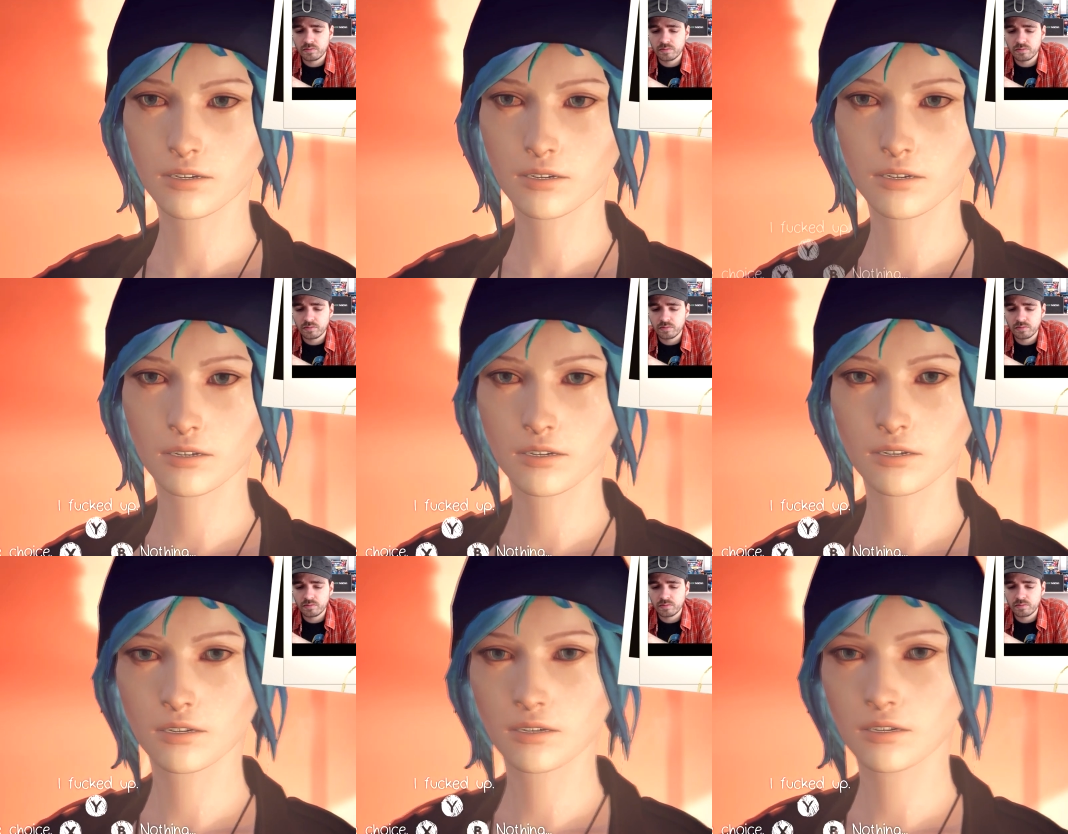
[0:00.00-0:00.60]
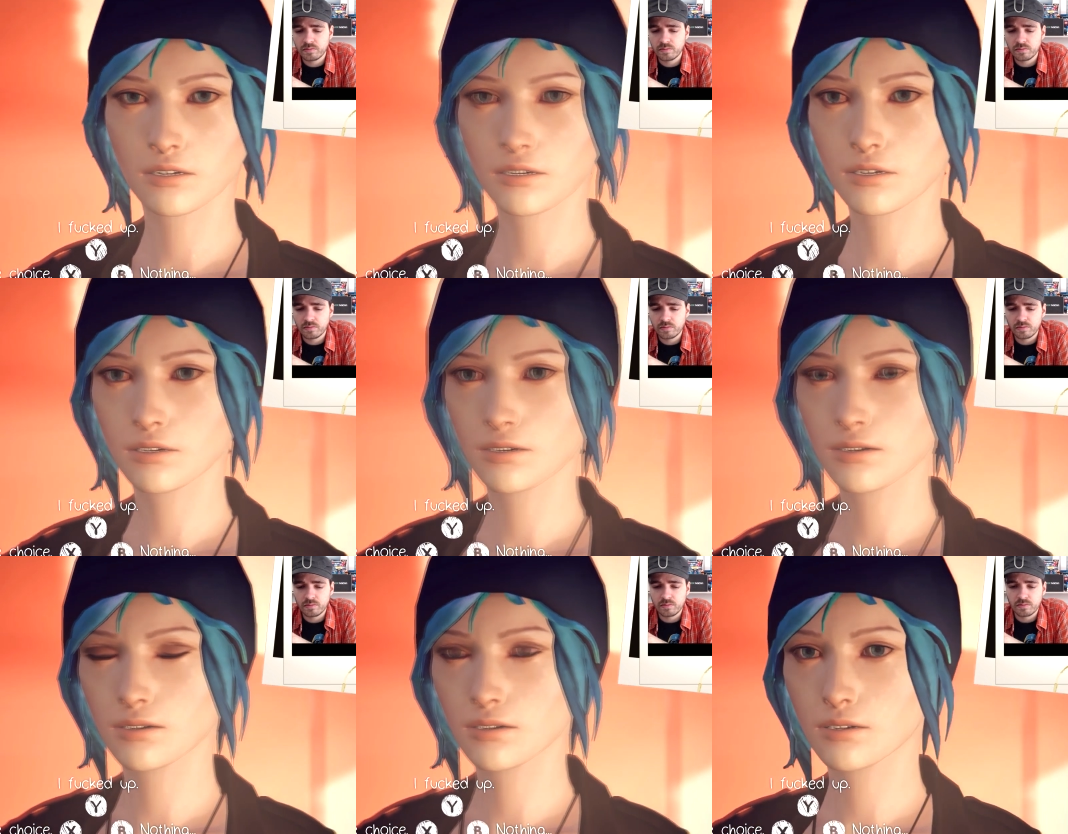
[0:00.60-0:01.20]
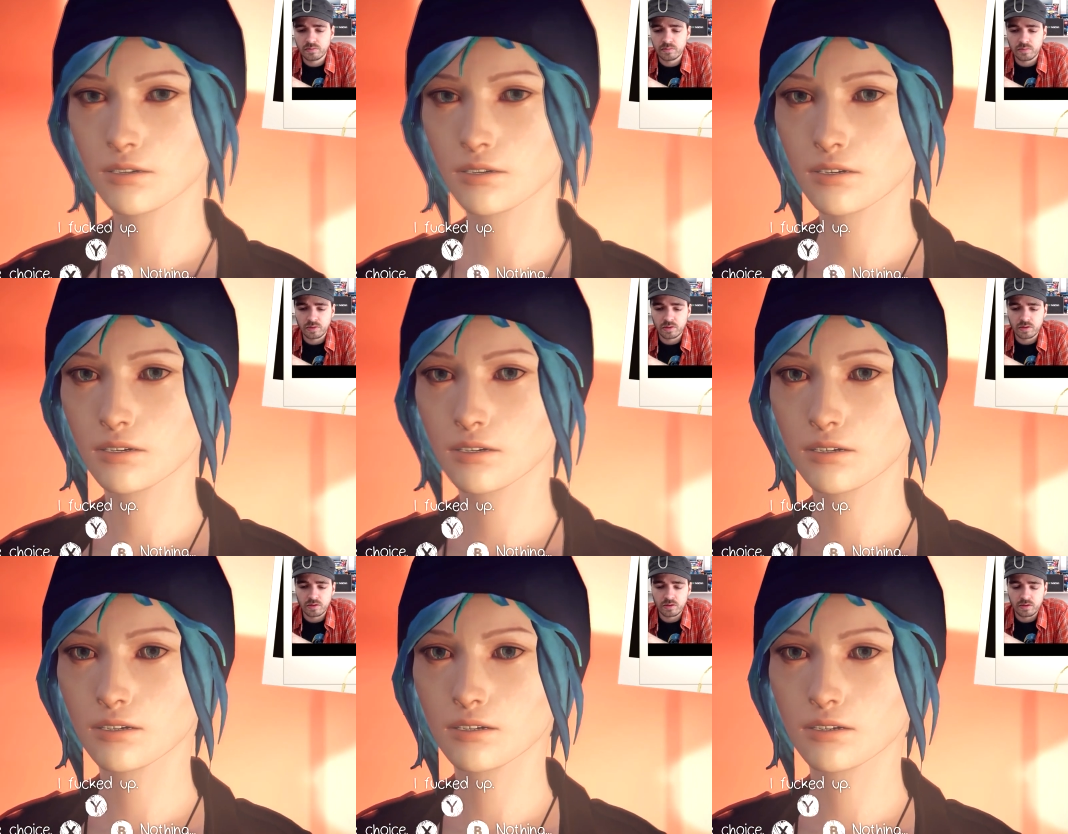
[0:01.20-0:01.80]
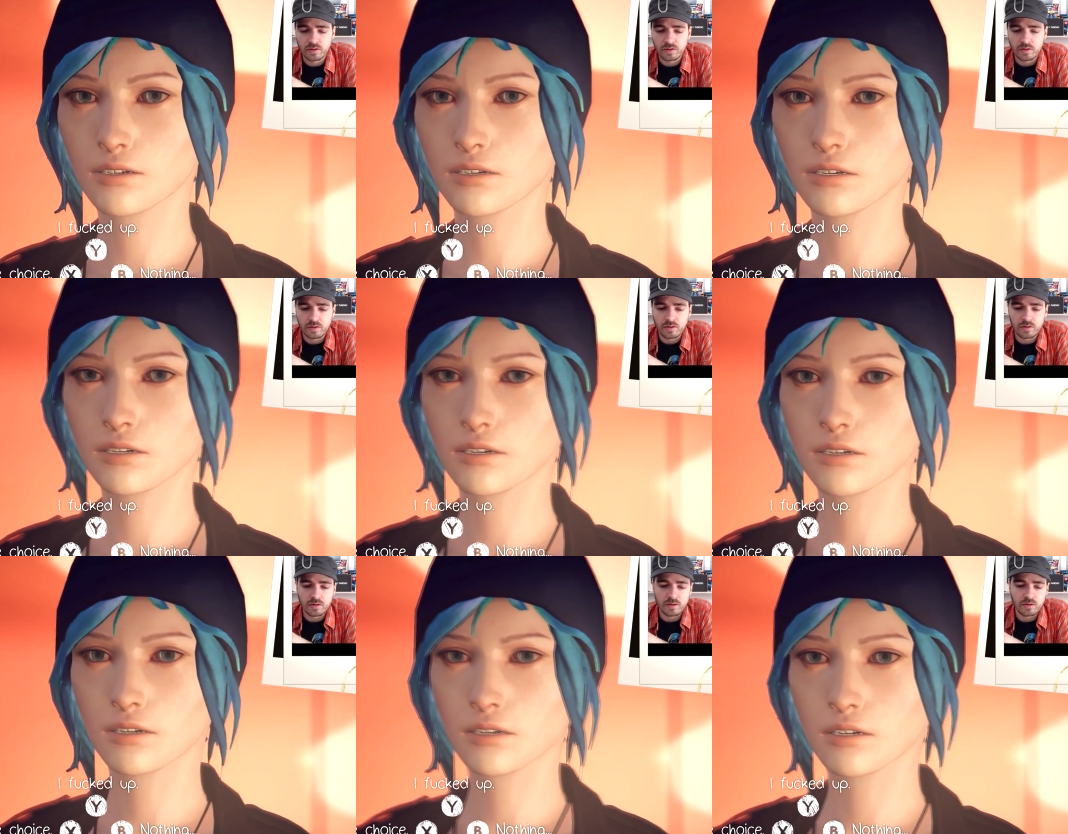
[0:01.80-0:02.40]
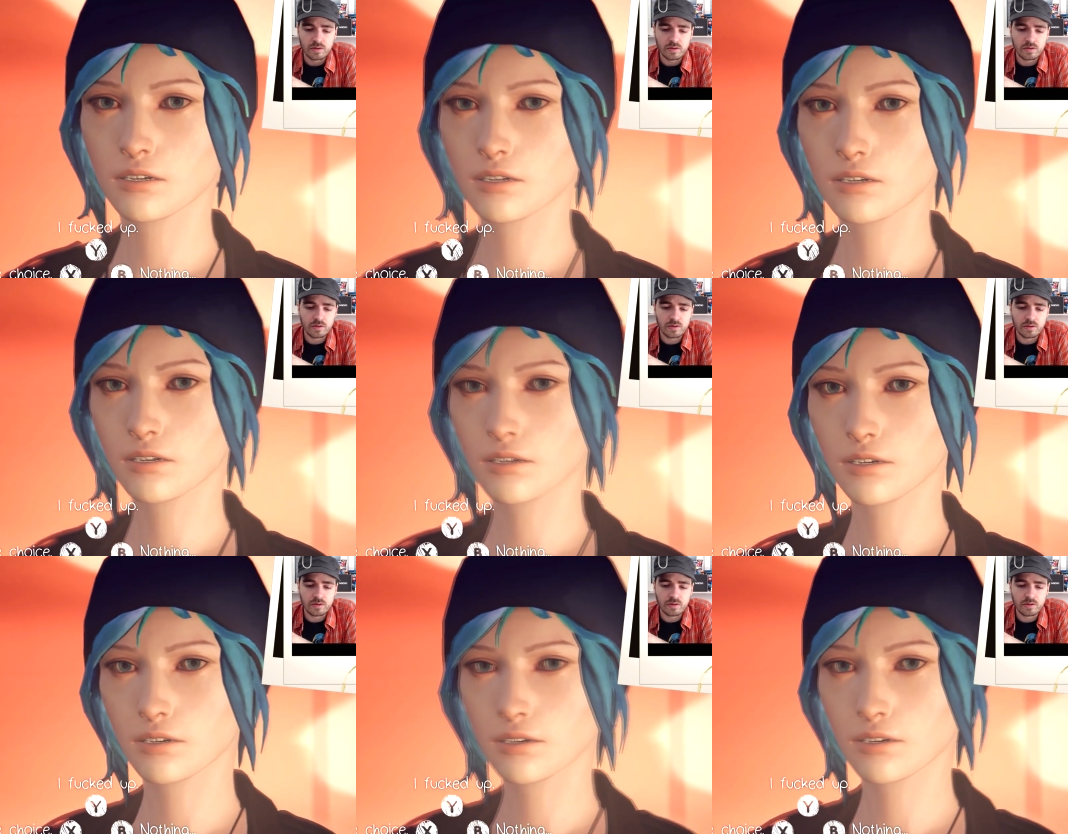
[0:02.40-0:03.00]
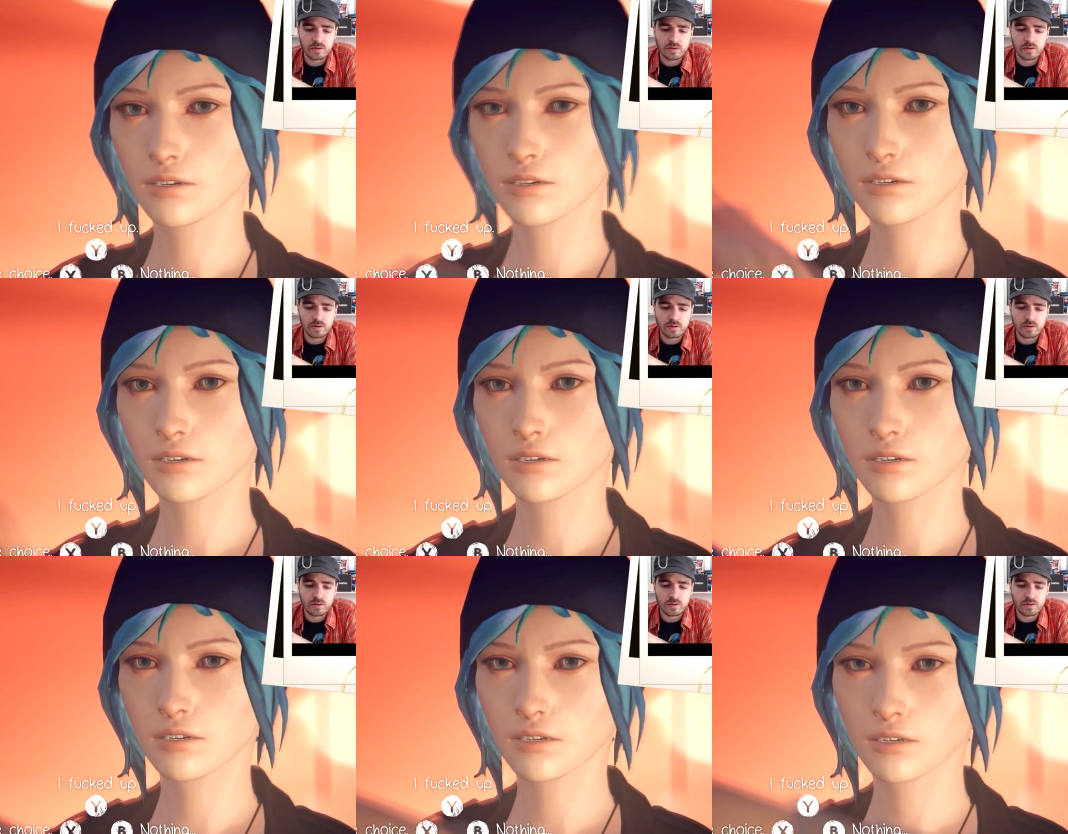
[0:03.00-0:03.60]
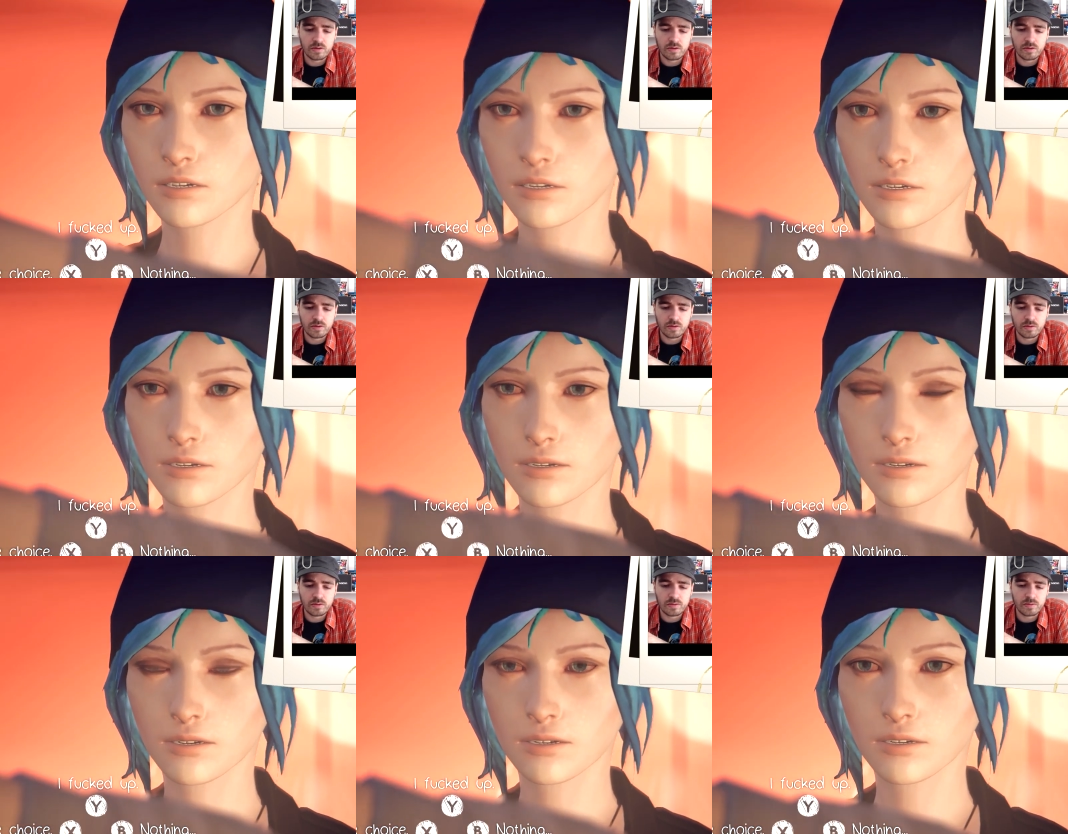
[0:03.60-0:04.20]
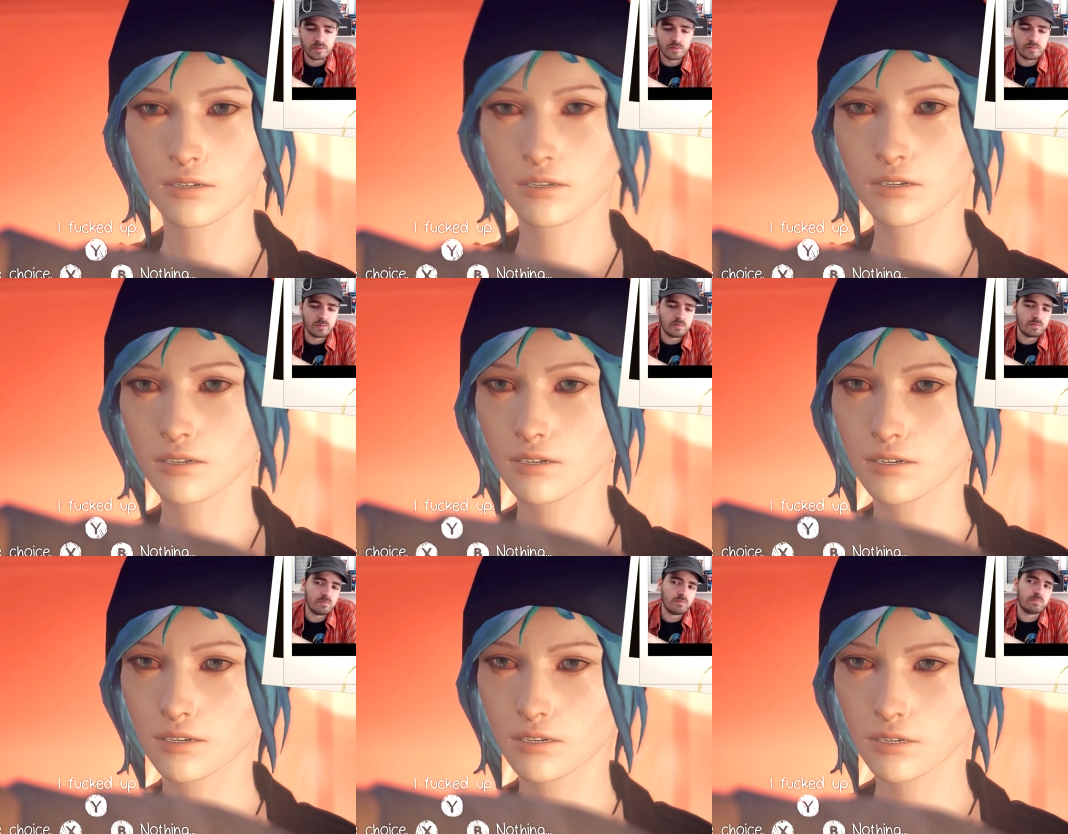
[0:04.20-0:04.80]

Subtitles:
(no one is talking)